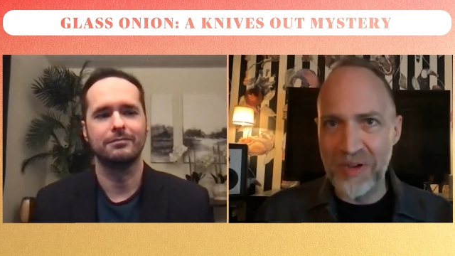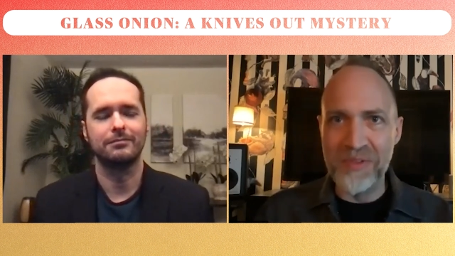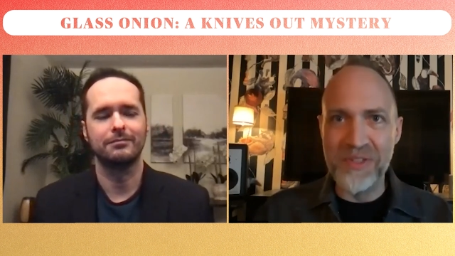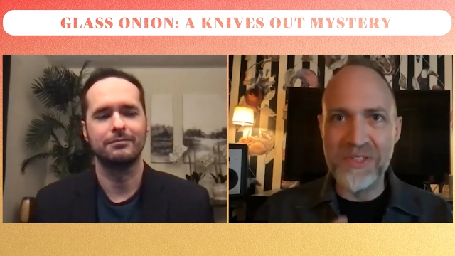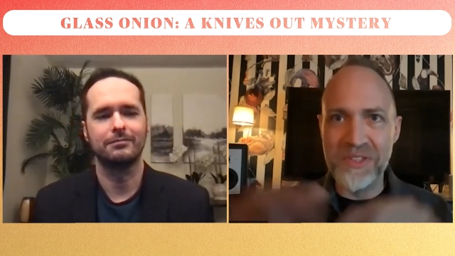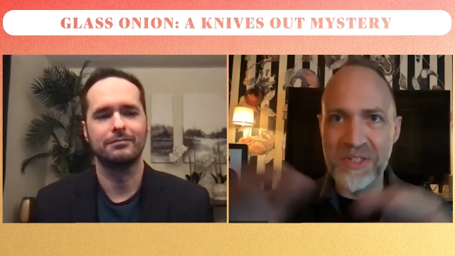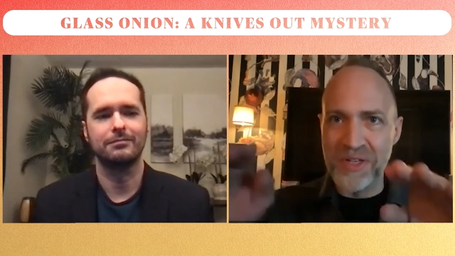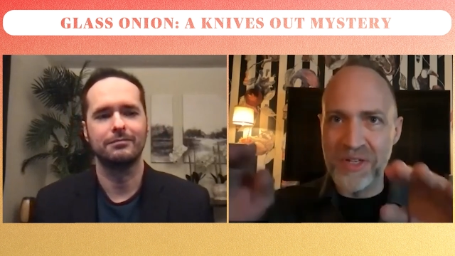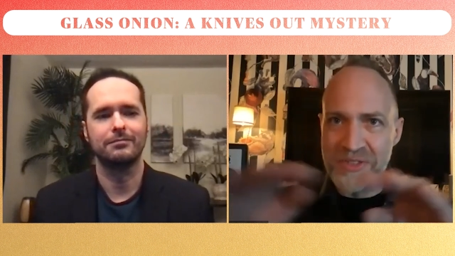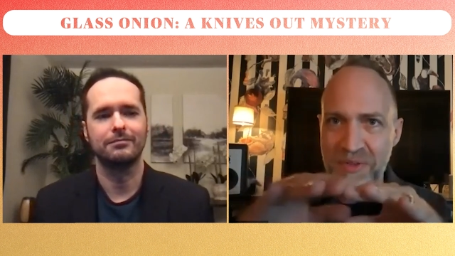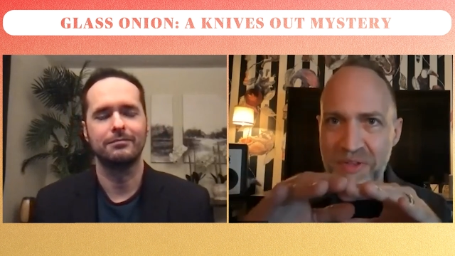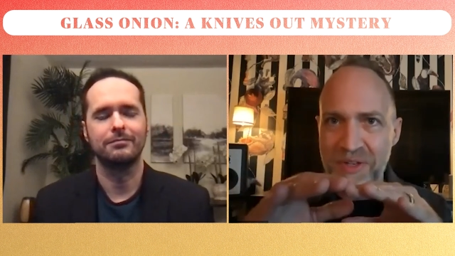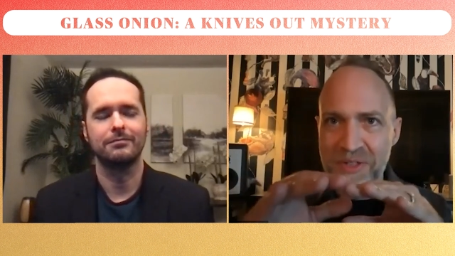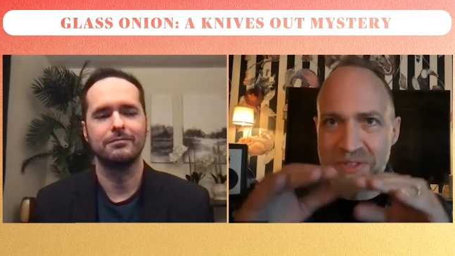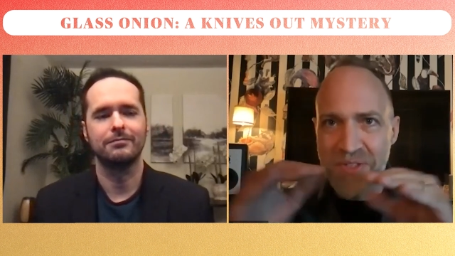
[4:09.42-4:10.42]
Speaker 1: Obviously,
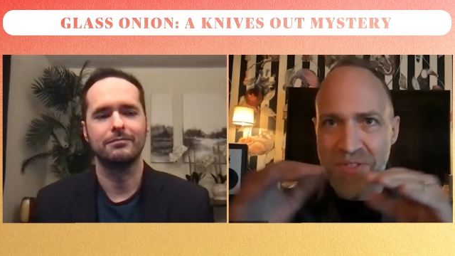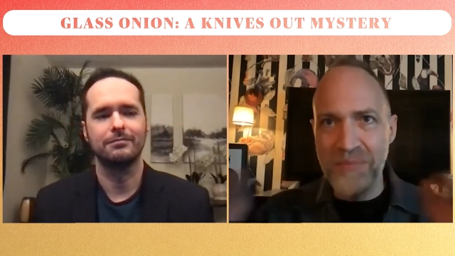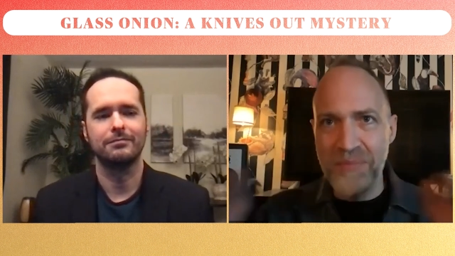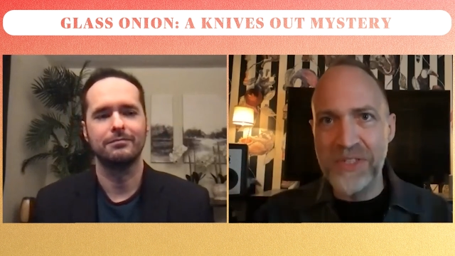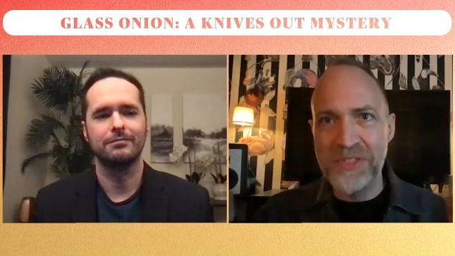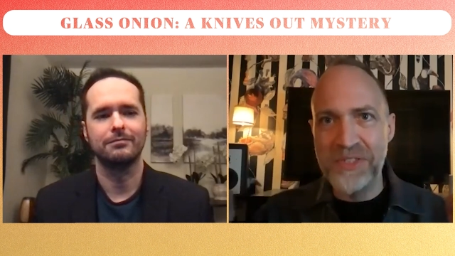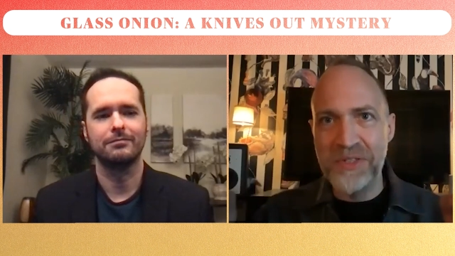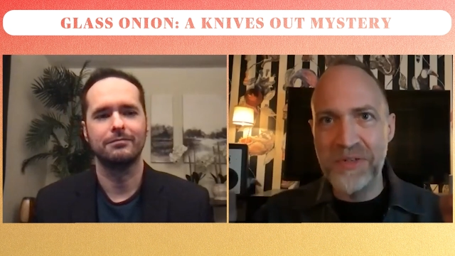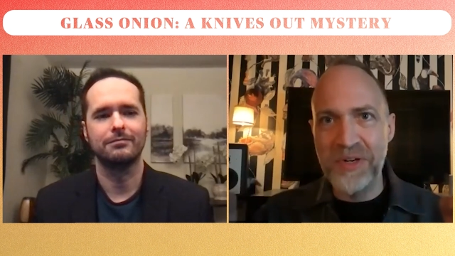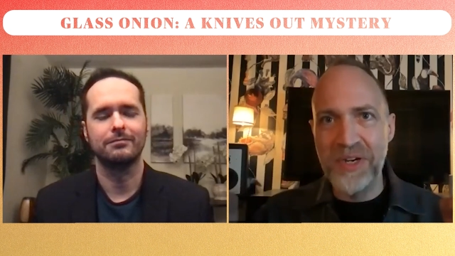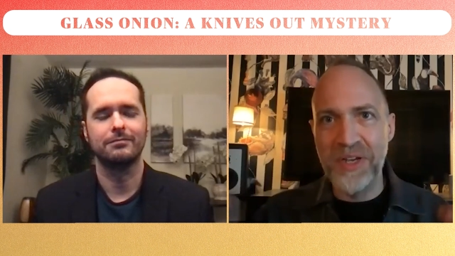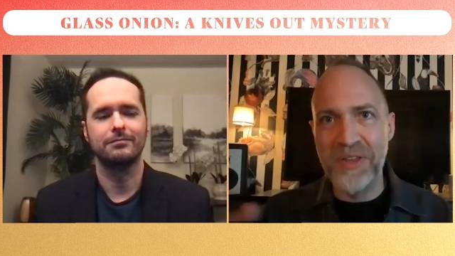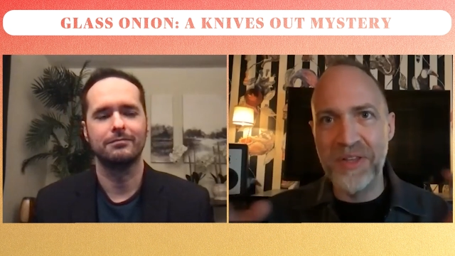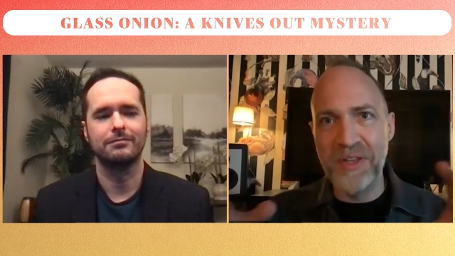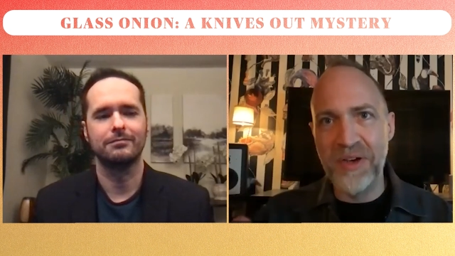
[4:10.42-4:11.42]
also there's the
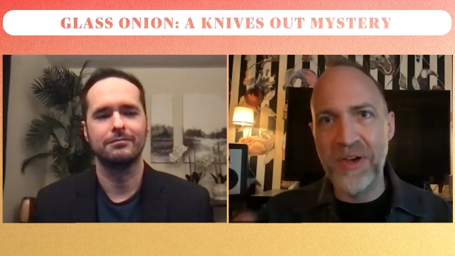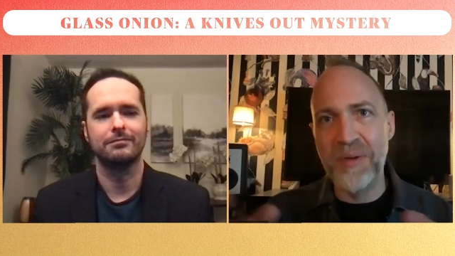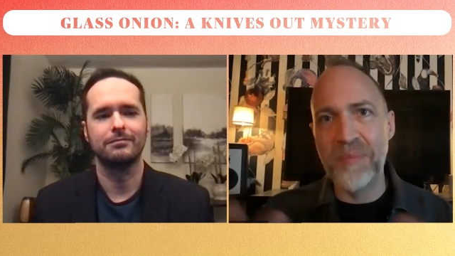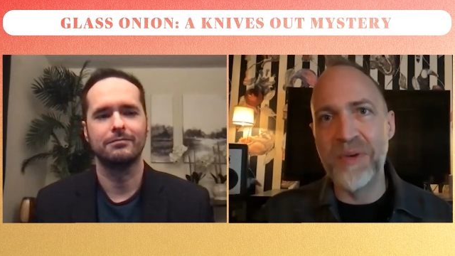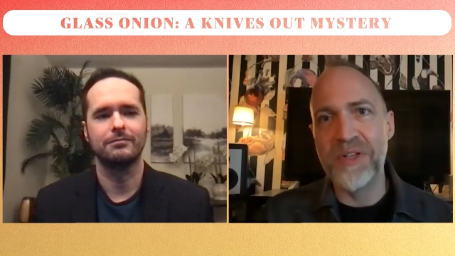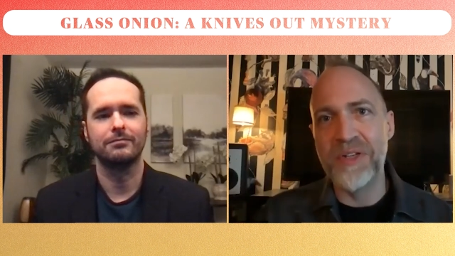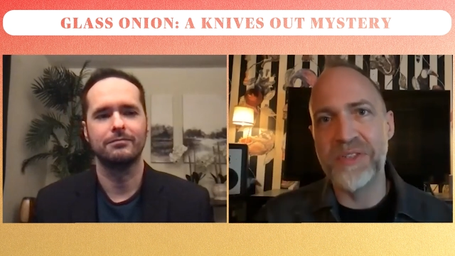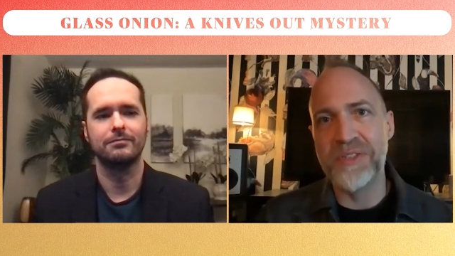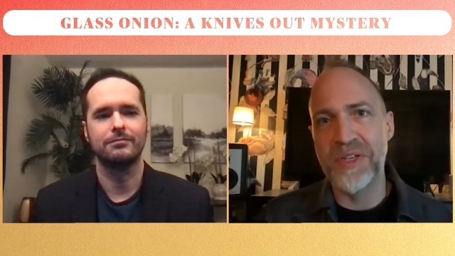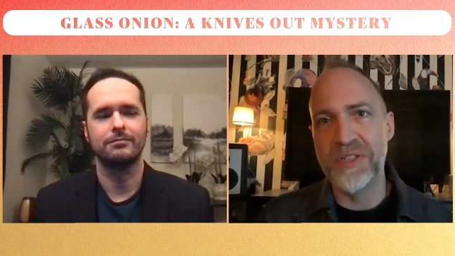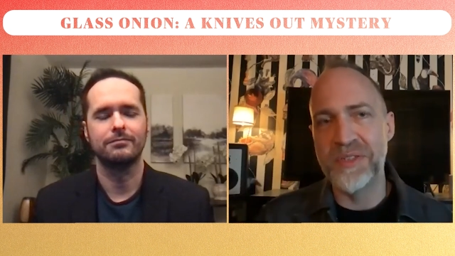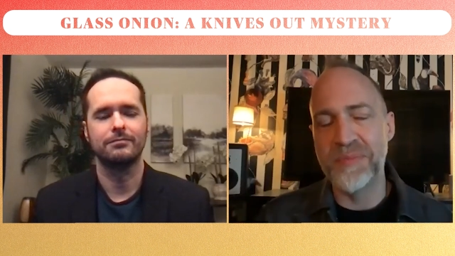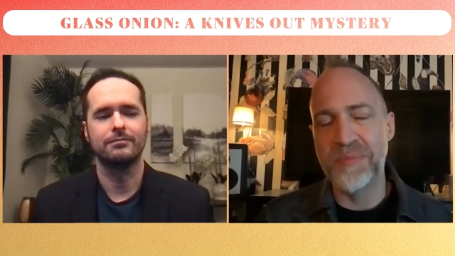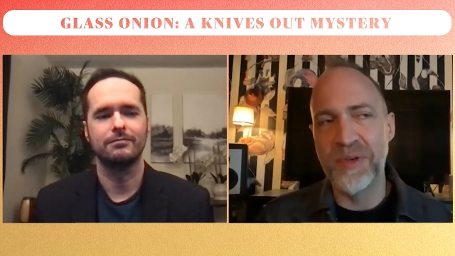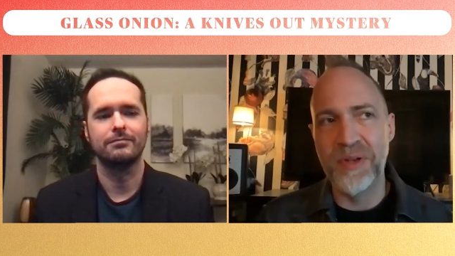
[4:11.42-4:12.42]
mystery and the ominous sense.